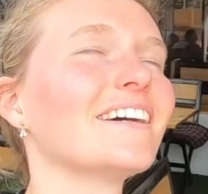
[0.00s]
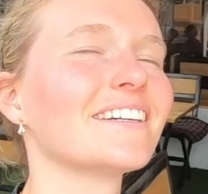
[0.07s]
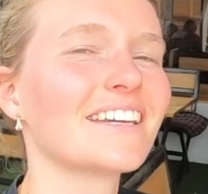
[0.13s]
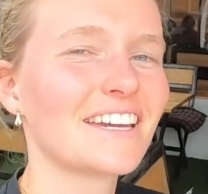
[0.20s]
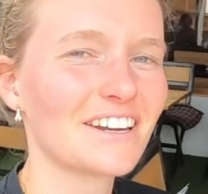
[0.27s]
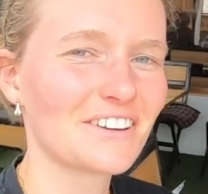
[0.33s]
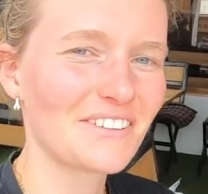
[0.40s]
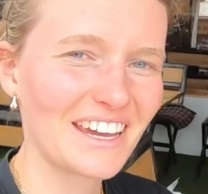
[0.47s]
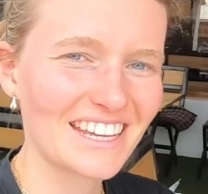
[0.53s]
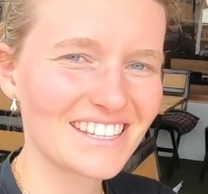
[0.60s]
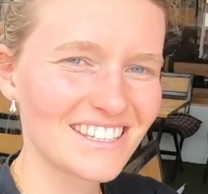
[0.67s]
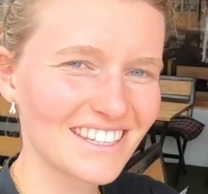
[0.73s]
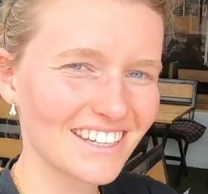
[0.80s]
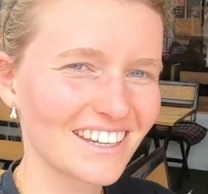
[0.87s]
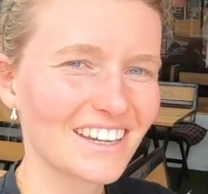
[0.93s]
Cannot wait.
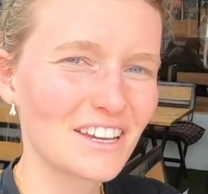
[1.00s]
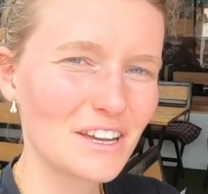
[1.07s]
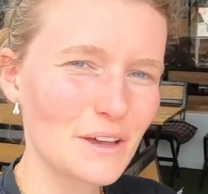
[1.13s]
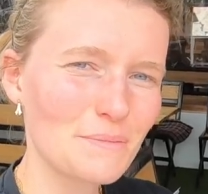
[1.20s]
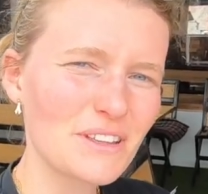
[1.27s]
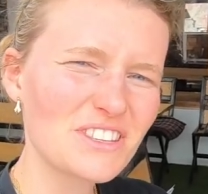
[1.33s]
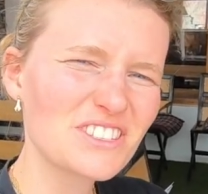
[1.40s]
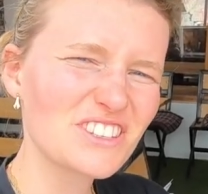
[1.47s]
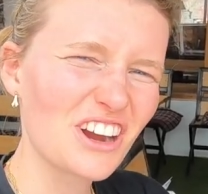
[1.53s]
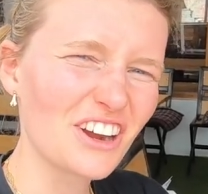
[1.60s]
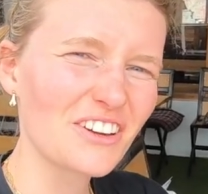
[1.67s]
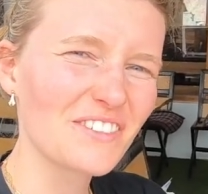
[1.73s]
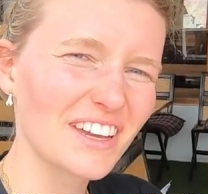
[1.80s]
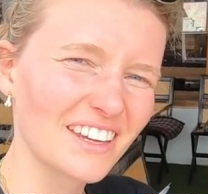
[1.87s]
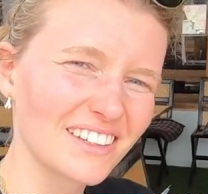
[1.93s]
I'm a bit
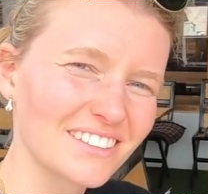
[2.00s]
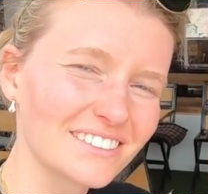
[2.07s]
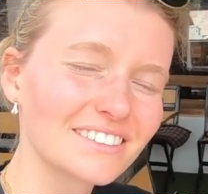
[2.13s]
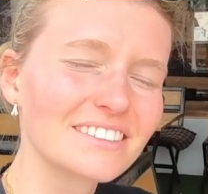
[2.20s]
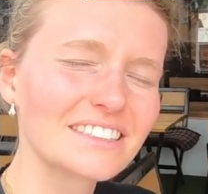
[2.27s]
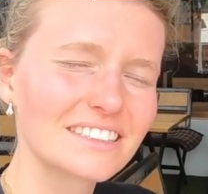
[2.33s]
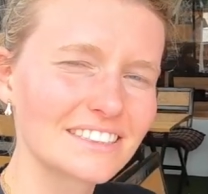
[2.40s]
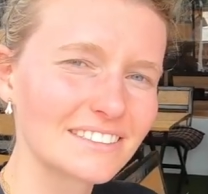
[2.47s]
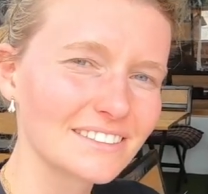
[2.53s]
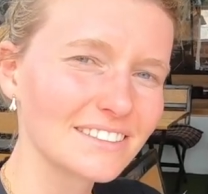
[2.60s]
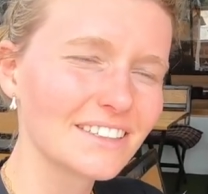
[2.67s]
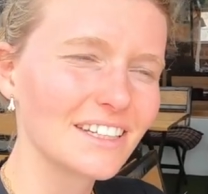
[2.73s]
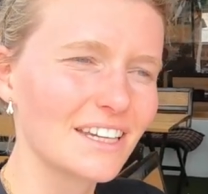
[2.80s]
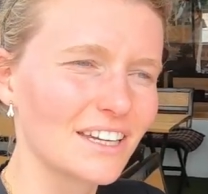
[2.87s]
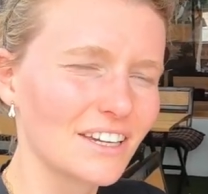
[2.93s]
starving,
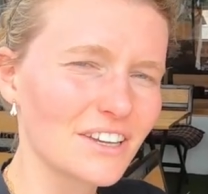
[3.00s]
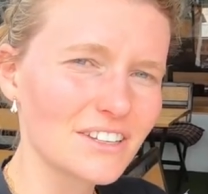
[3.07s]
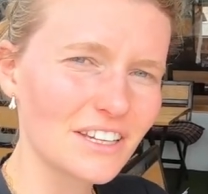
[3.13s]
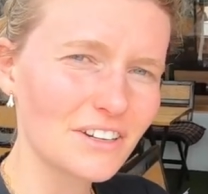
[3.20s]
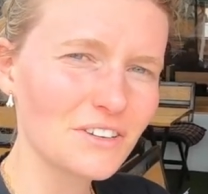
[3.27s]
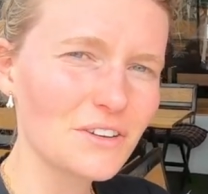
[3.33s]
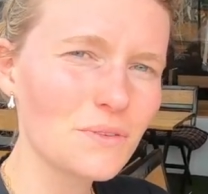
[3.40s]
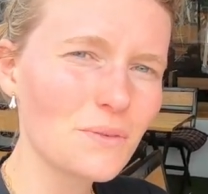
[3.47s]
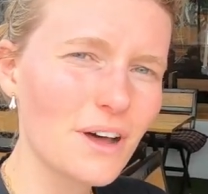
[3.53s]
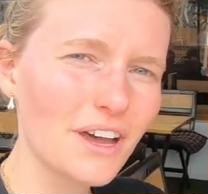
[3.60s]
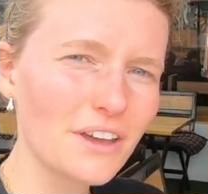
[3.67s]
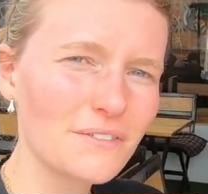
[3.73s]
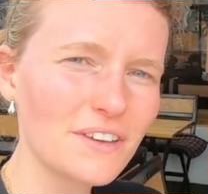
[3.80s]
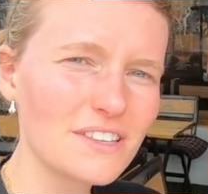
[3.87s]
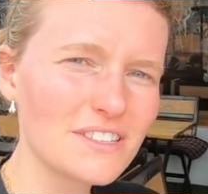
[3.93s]
but I don't know why.
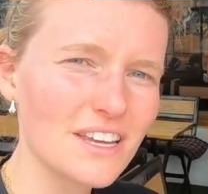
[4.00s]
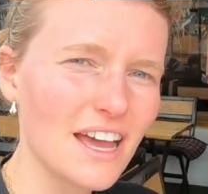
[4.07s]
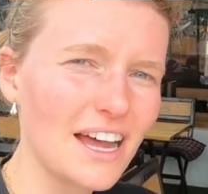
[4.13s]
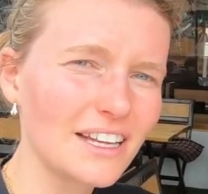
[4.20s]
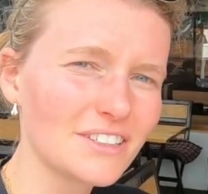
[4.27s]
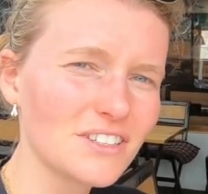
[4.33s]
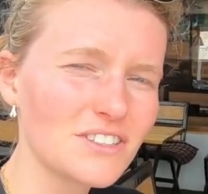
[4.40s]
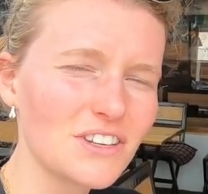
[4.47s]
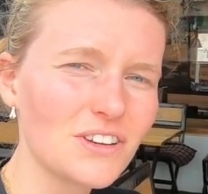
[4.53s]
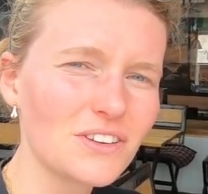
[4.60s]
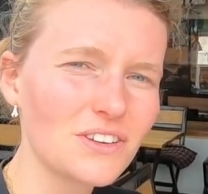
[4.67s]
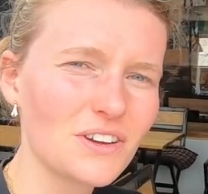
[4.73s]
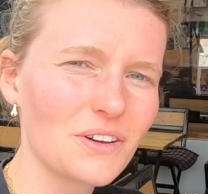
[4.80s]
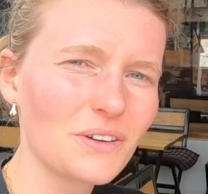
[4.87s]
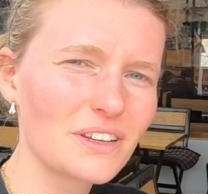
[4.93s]
I think the altitude,
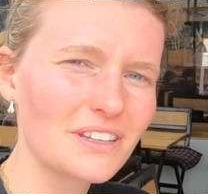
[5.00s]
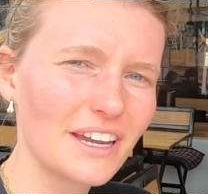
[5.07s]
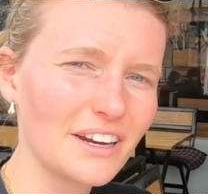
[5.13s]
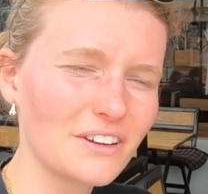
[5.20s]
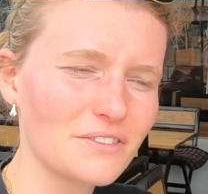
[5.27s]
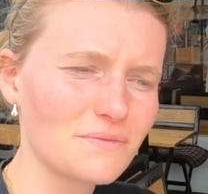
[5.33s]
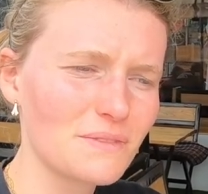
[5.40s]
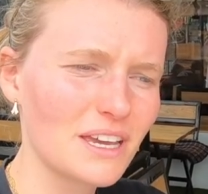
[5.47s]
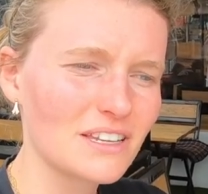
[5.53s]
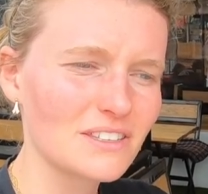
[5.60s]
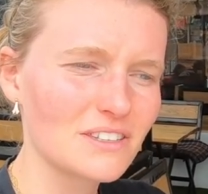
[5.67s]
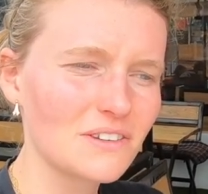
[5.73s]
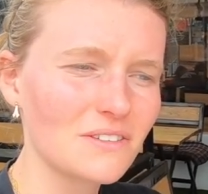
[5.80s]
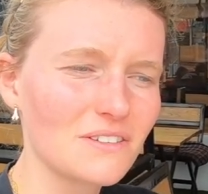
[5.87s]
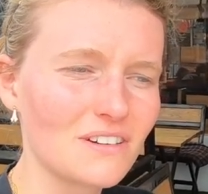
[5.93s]
you know, it kind of
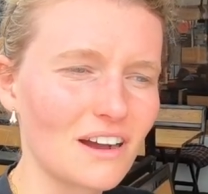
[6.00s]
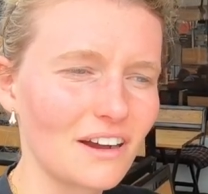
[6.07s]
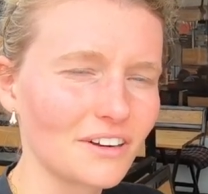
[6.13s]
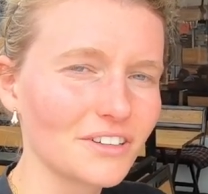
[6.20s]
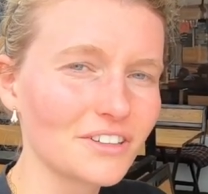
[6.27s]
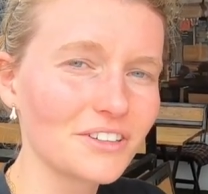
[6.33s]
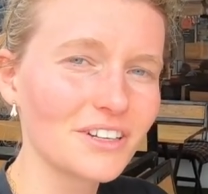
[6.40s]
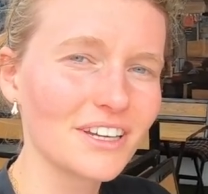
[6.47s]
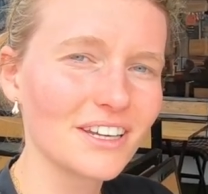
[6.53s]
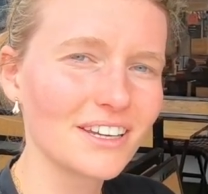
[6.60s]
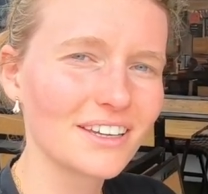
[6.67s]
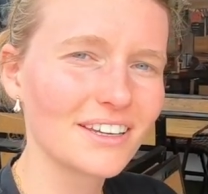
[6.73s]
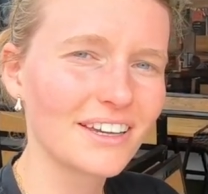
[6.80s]
makes you hungry.